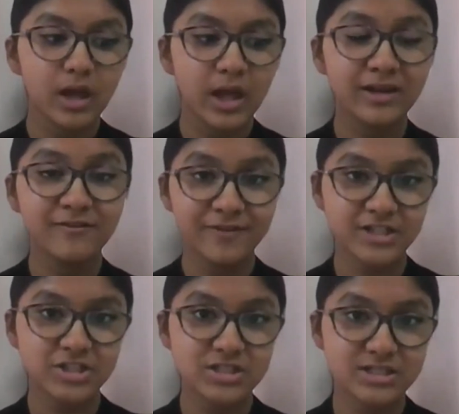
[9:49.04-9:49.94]
an
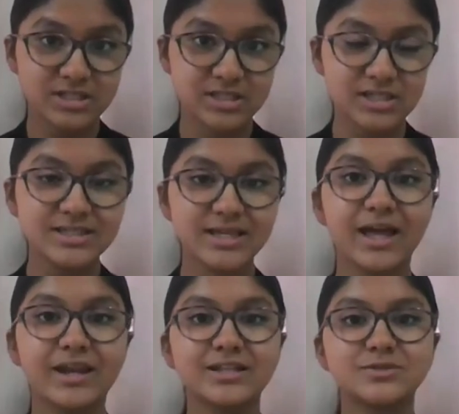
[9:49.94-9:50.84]
infectious disease,
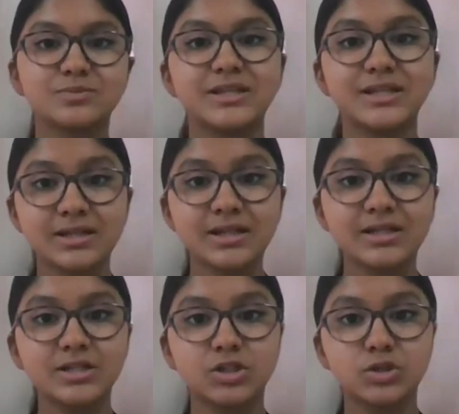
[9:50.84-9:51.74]
and it's
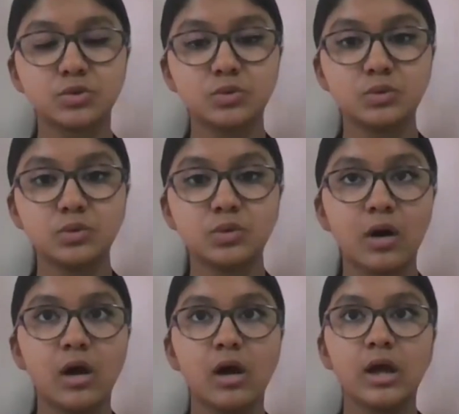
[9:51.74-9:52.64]
predicted to
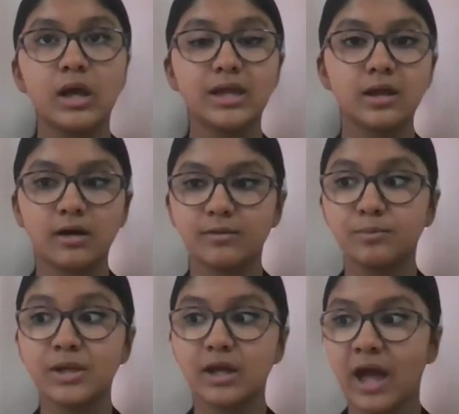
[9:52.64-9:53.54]

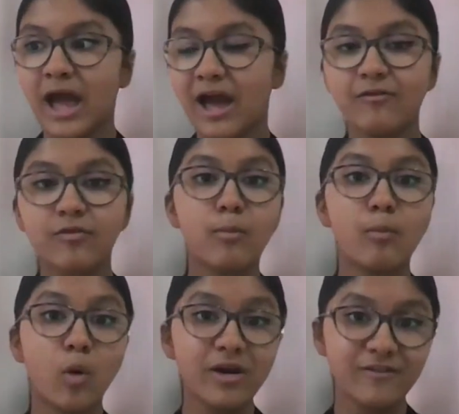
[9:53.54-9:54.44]
have
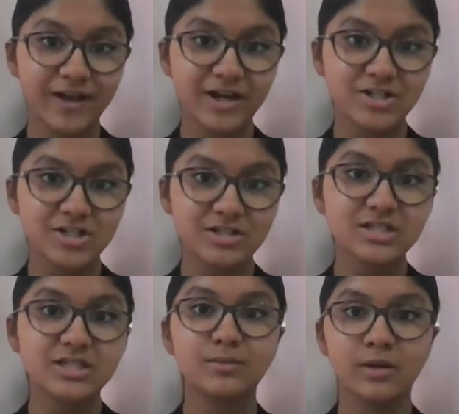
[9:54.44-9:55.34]
more infections
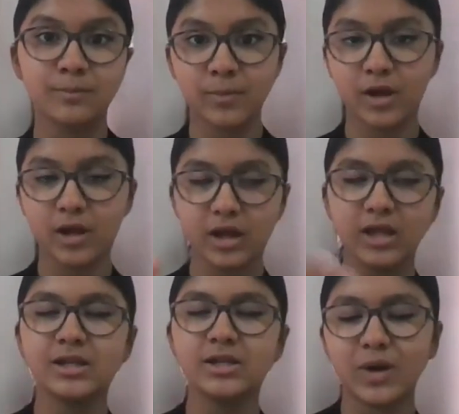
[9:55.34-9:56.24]

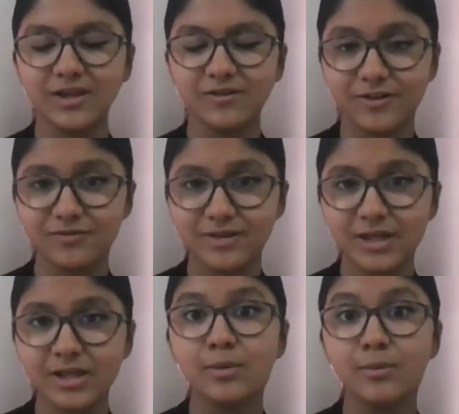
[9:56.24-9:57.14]
in
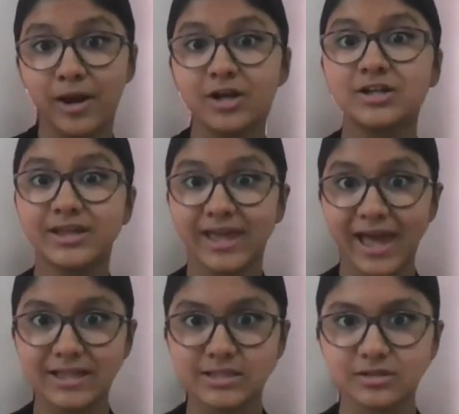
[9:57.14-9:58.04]
2050 compared to
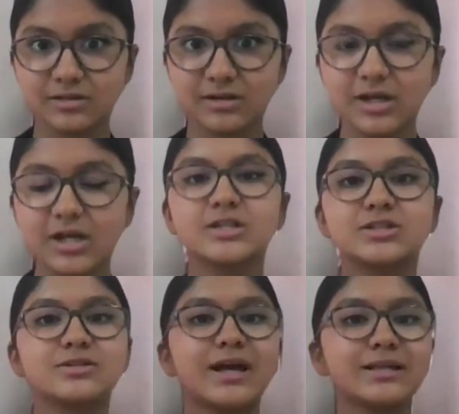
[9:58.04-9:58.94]
cancer.
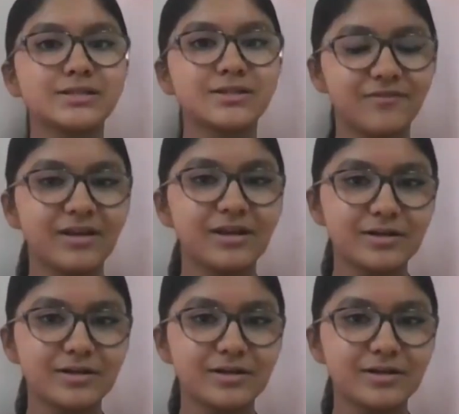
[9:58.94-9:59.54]
So that's a very